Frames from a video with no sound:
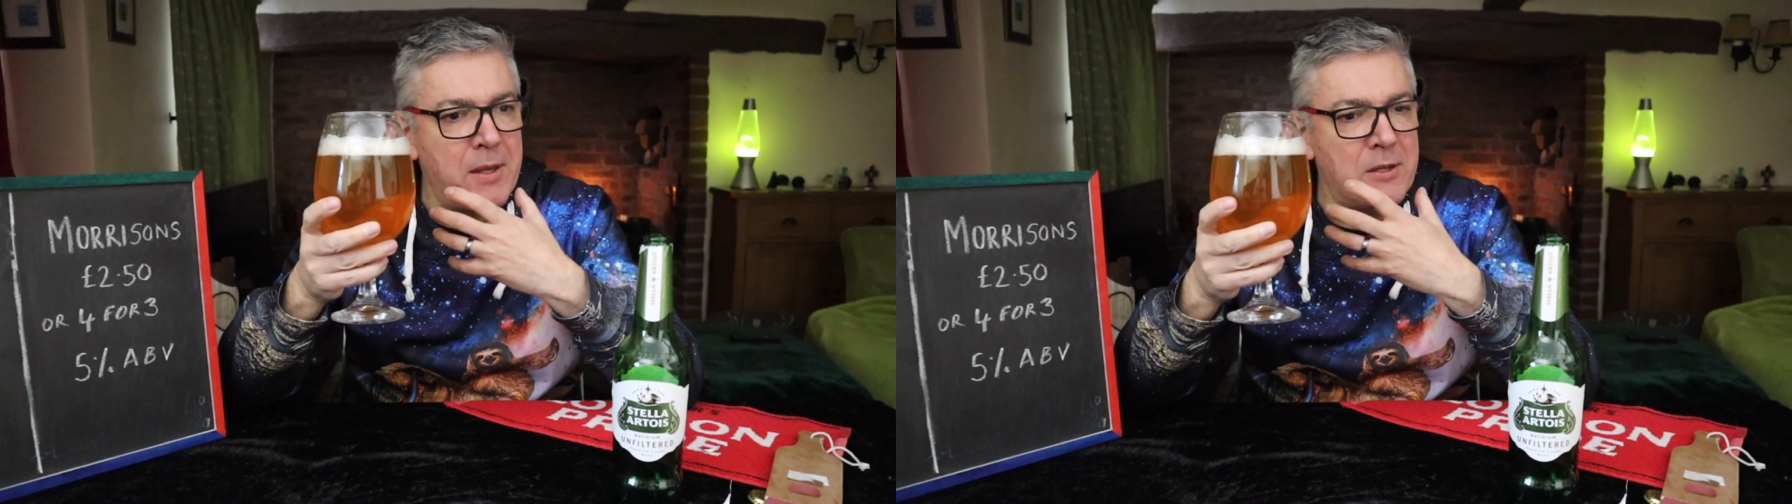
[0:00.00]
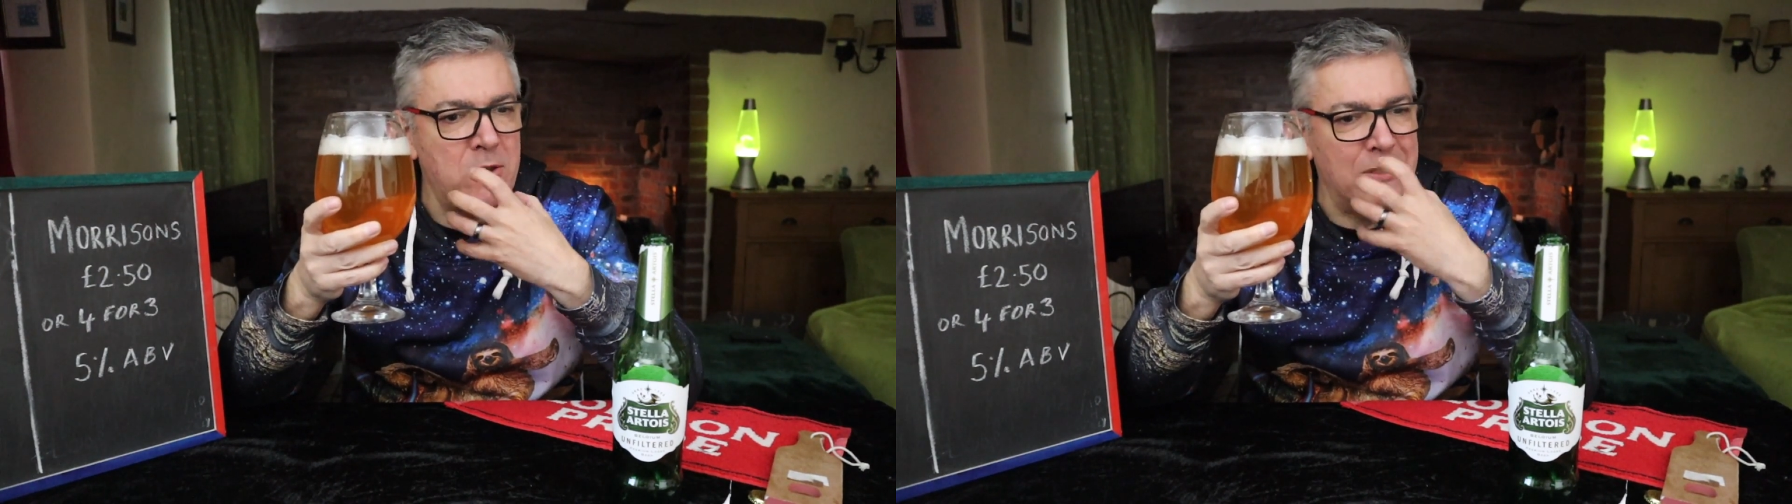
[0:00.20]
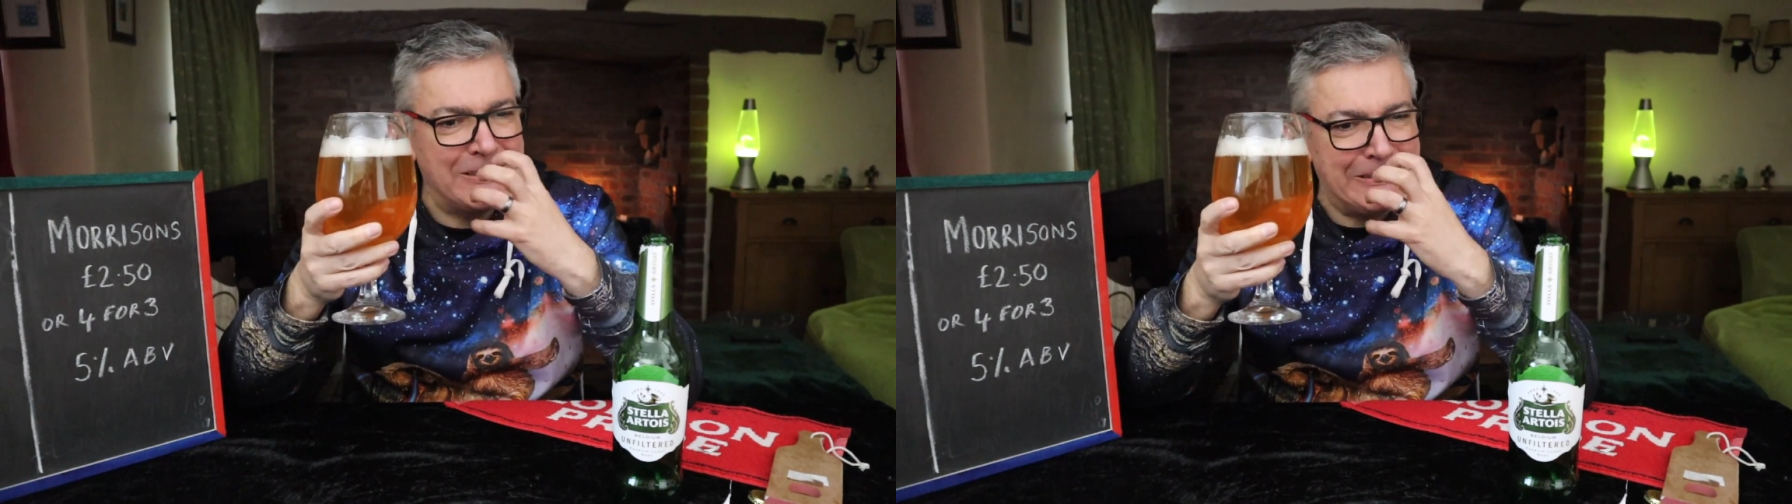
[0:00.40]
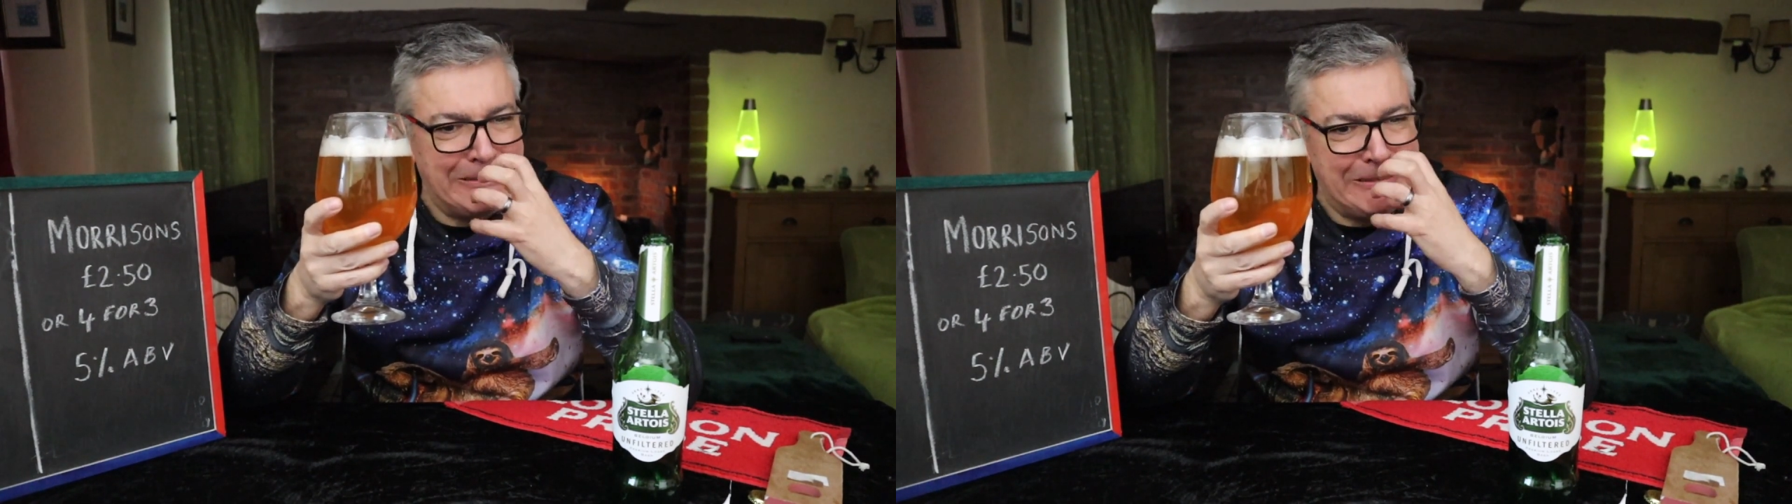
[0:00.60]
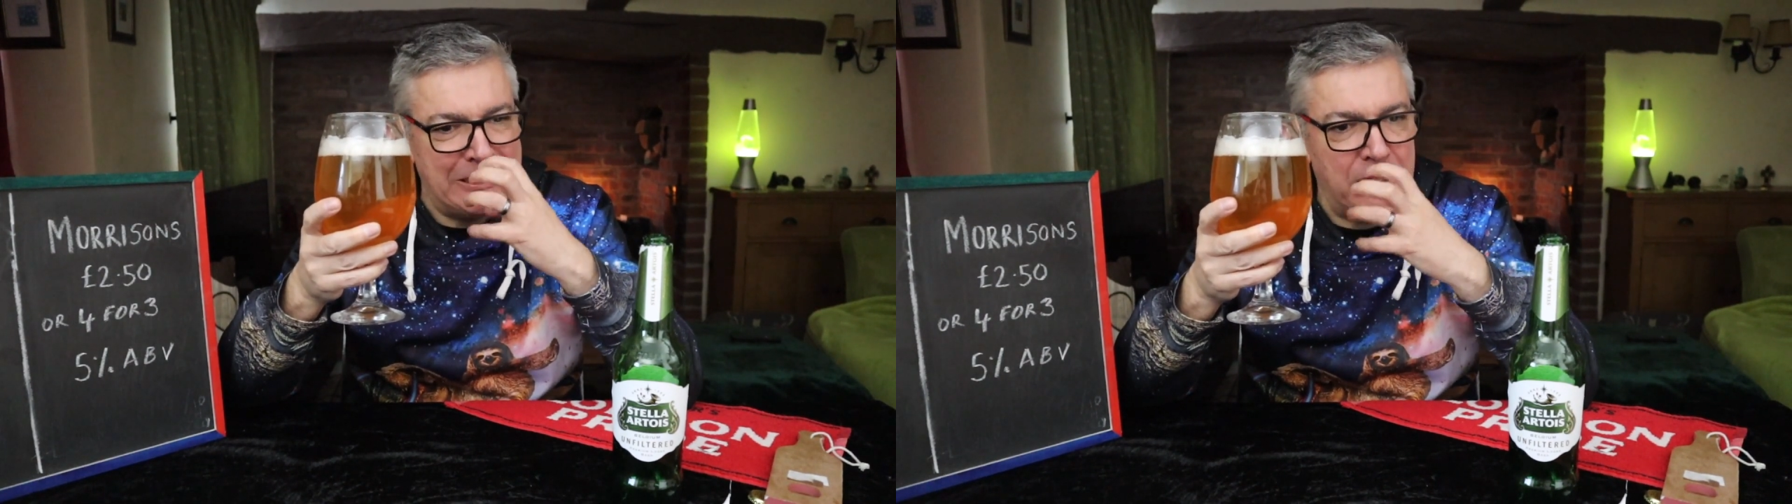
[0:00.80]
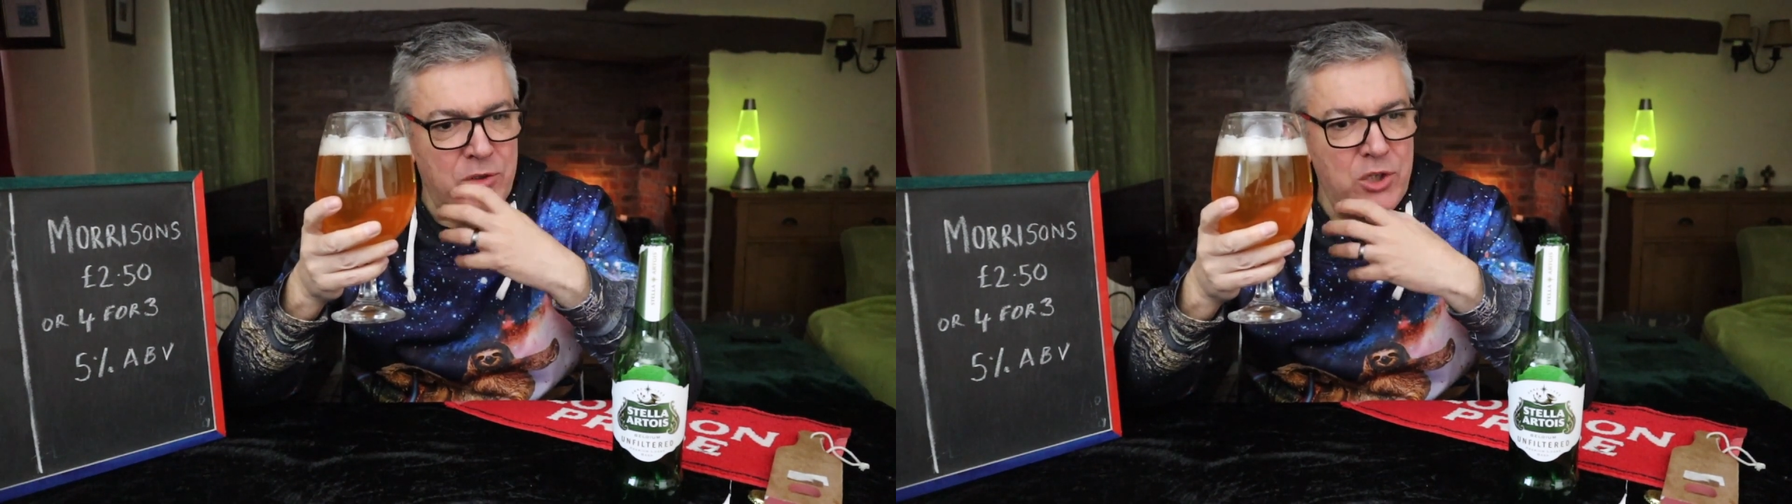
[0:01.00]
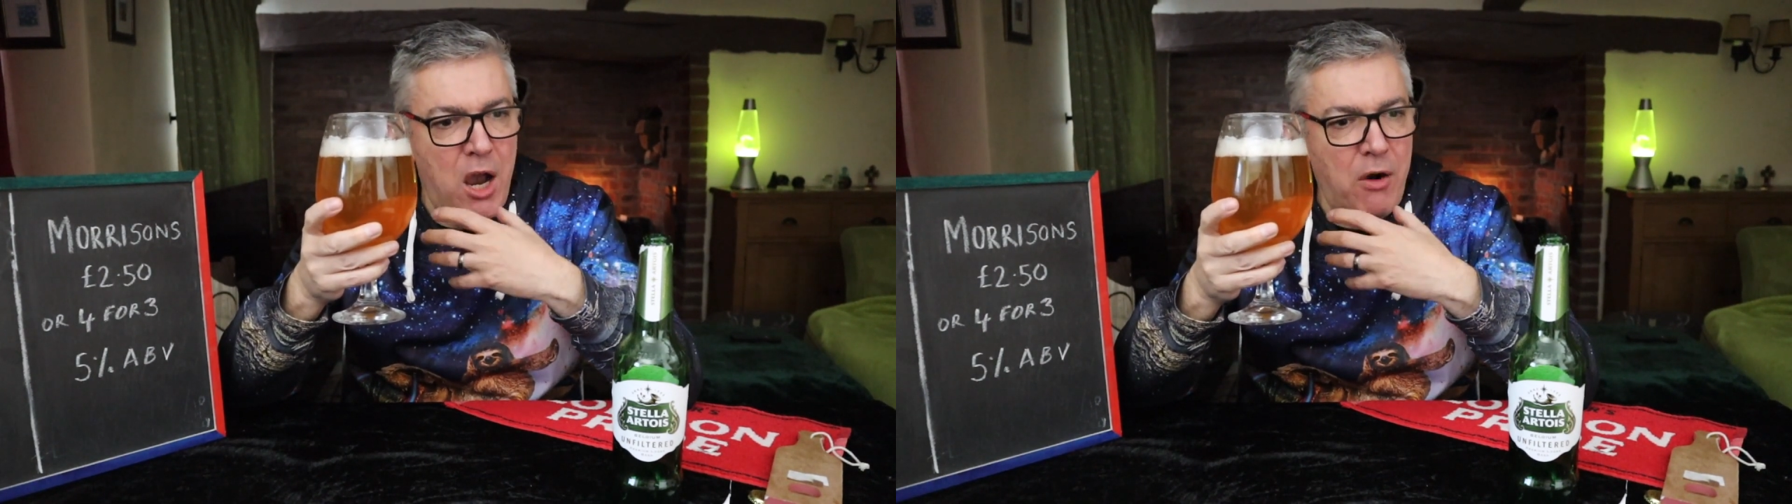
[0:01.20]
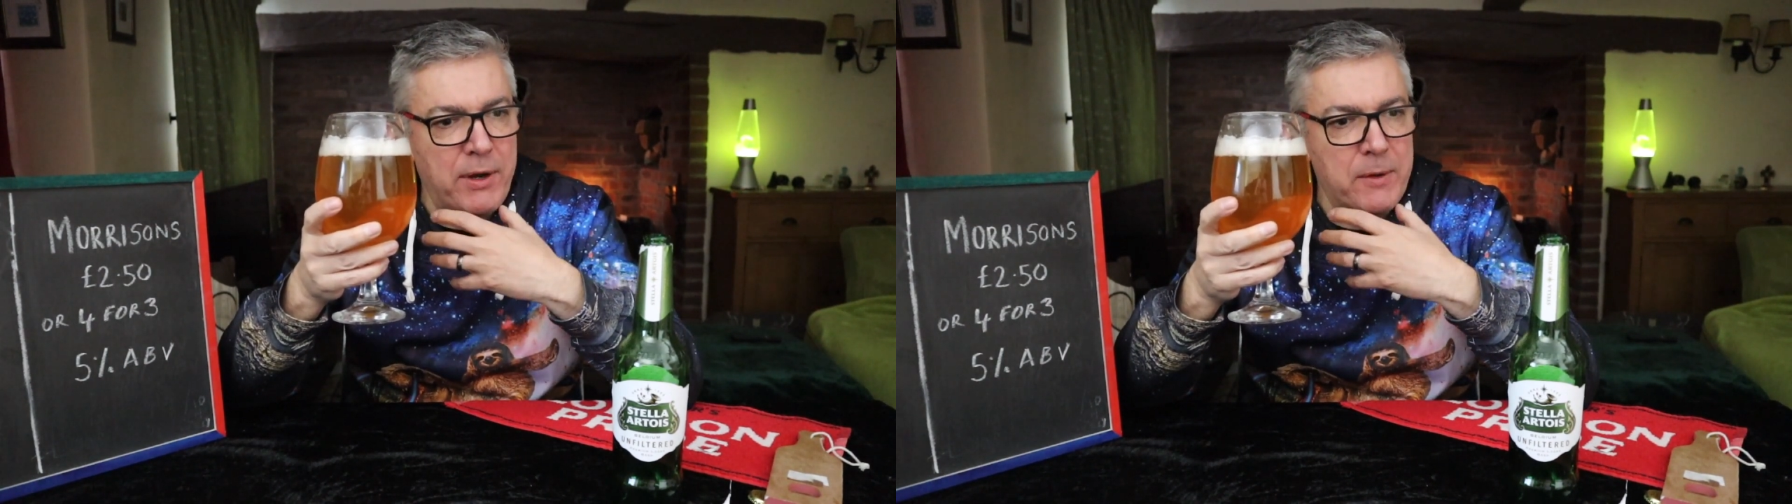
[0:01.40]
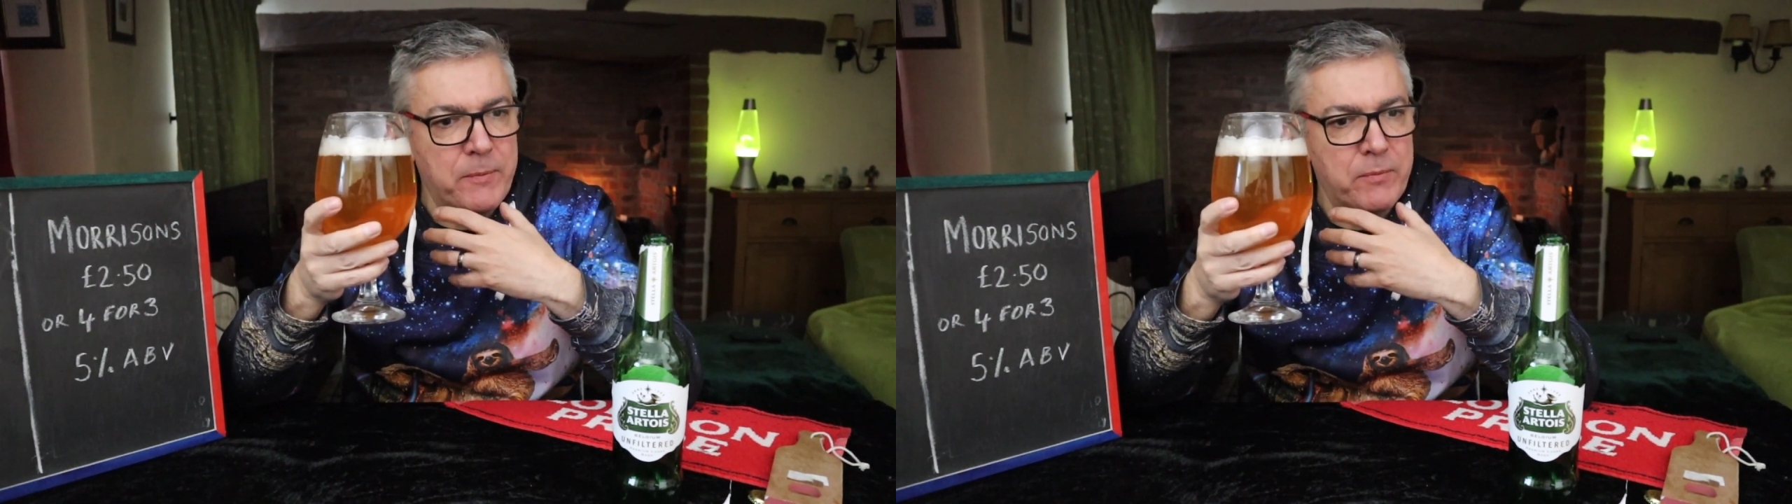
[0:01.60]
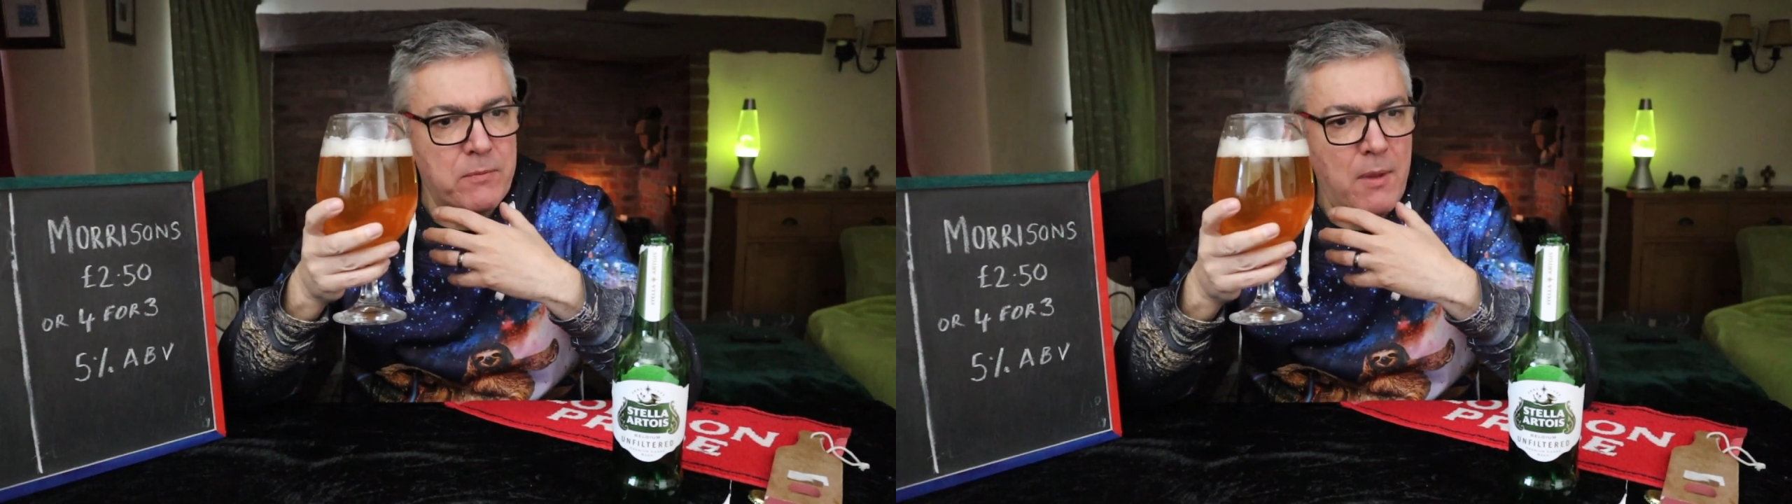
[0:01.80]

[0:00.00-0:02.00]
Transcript: It's not, you know, jarring.